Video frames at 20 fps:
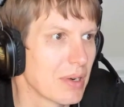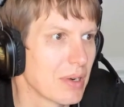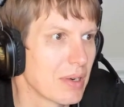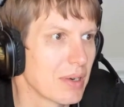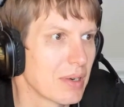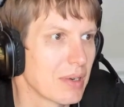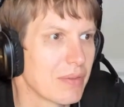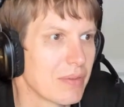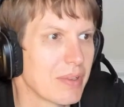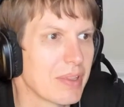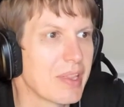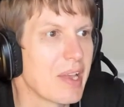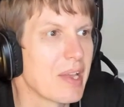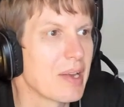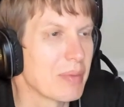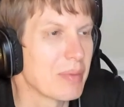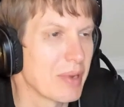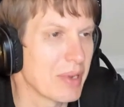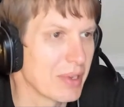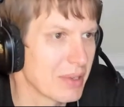uh, the
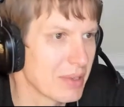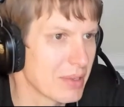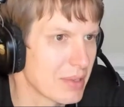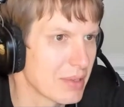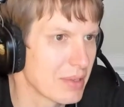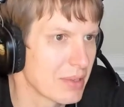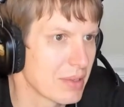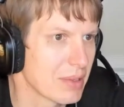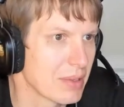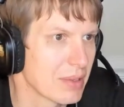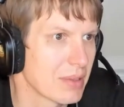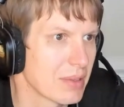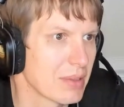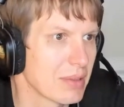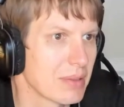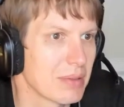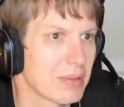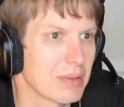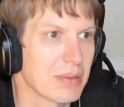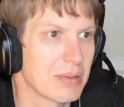database,
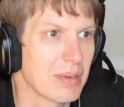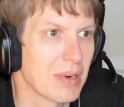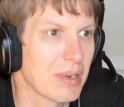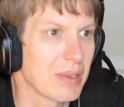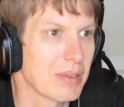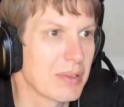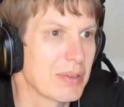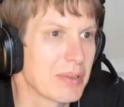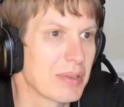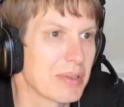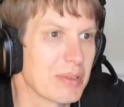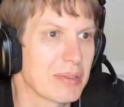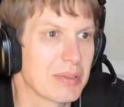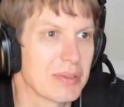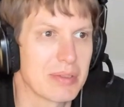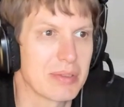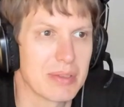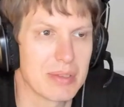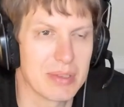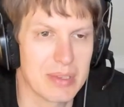uh, right?
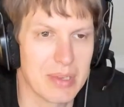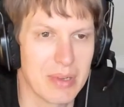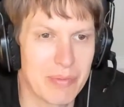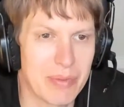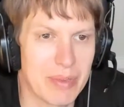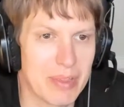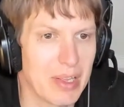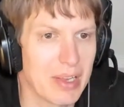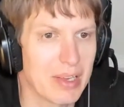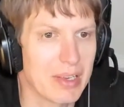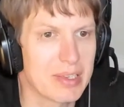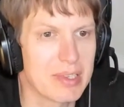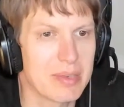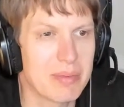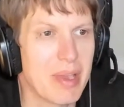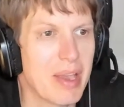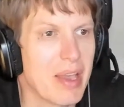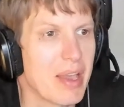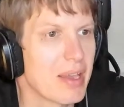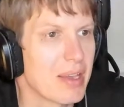something like
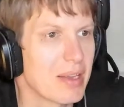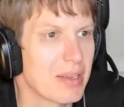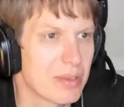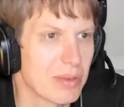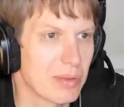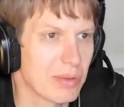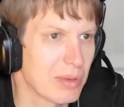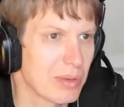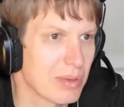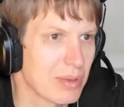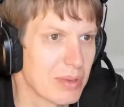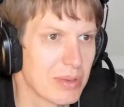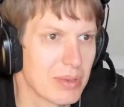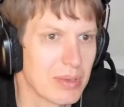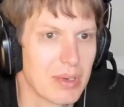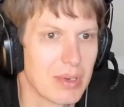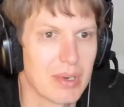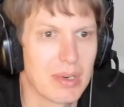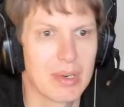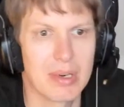DBAs or
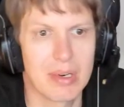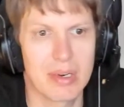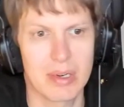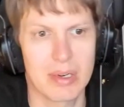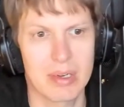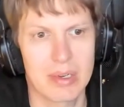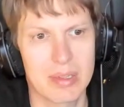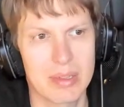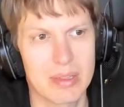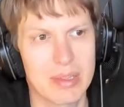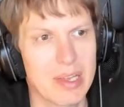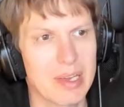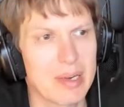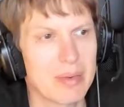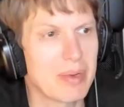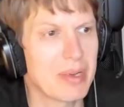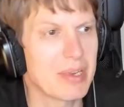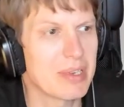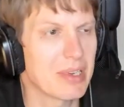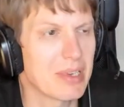uh,
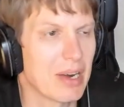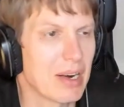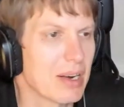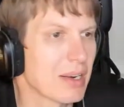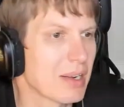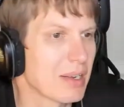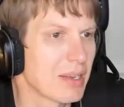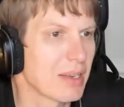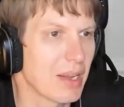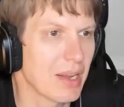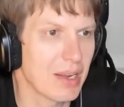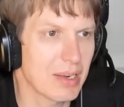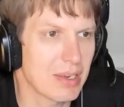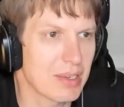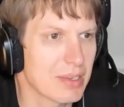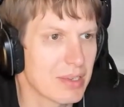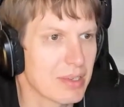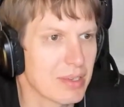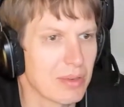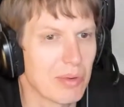database
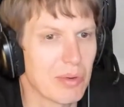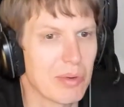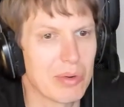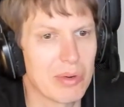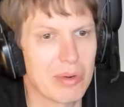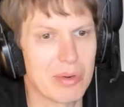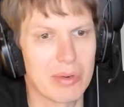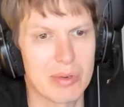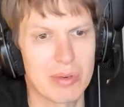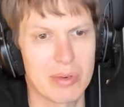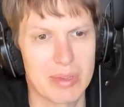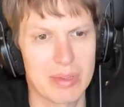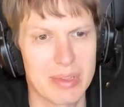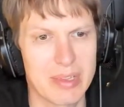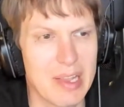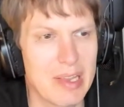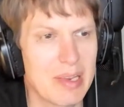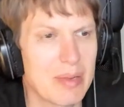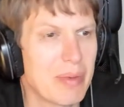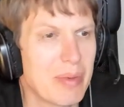architects or
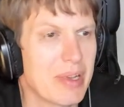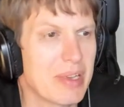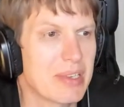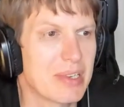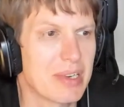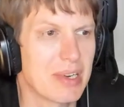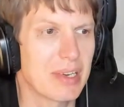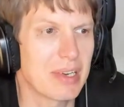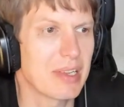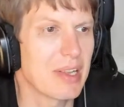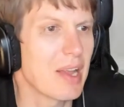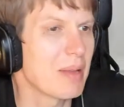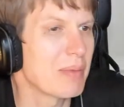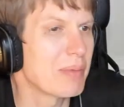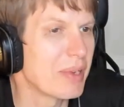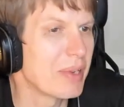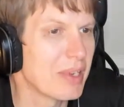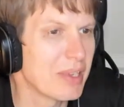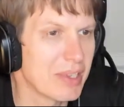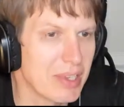database
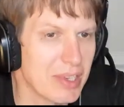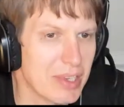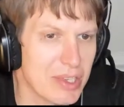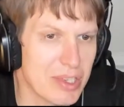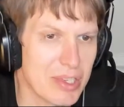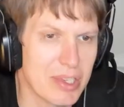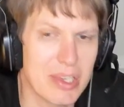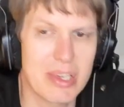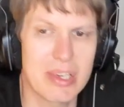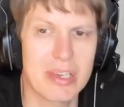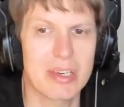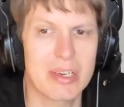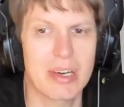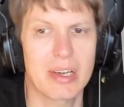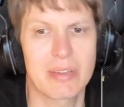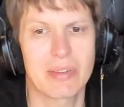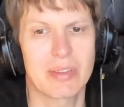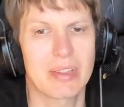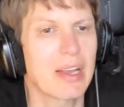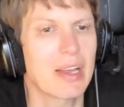reliability engineer,
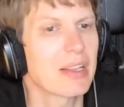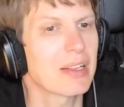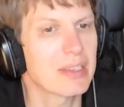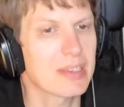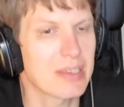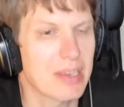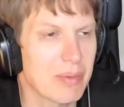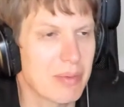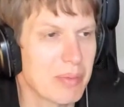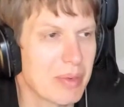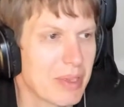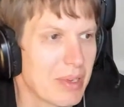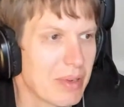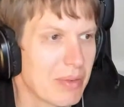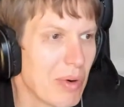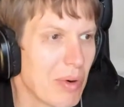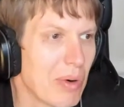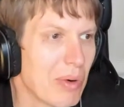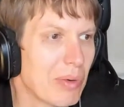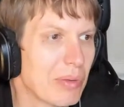right? The titles have been
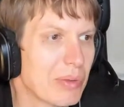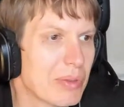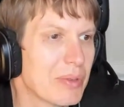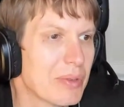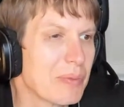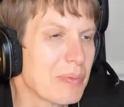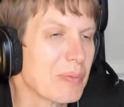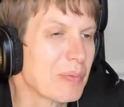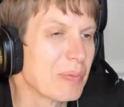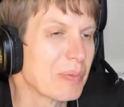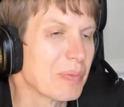evolved